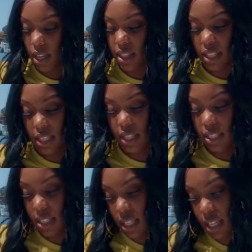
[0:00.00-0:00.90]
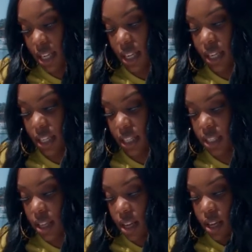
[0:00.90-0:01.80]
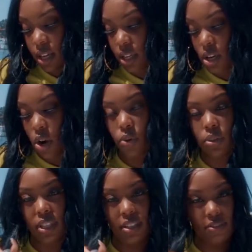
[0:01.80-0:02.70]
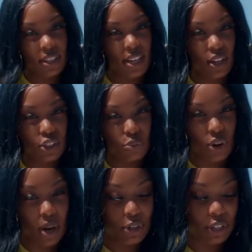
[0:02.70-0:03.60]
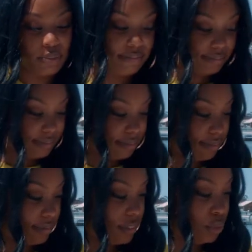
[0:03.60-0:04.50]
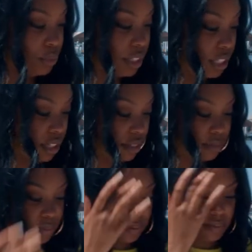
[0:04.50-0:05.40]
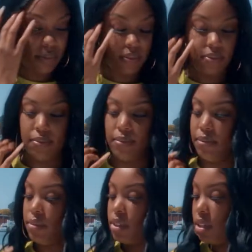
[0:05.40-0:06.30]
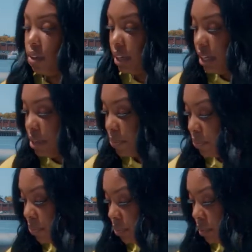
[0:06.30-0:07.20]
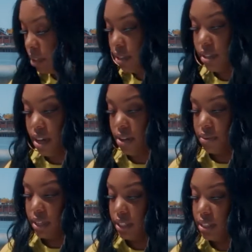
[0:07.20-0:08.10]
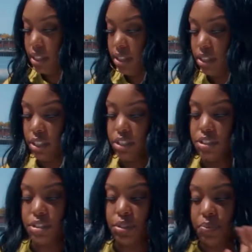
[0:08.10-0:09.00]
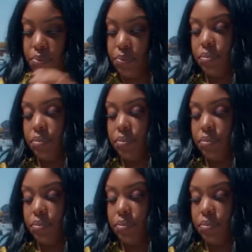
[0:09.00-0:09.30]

And this is No Lift Nails Primer. It's really good. Okay, so next thing you're gonna do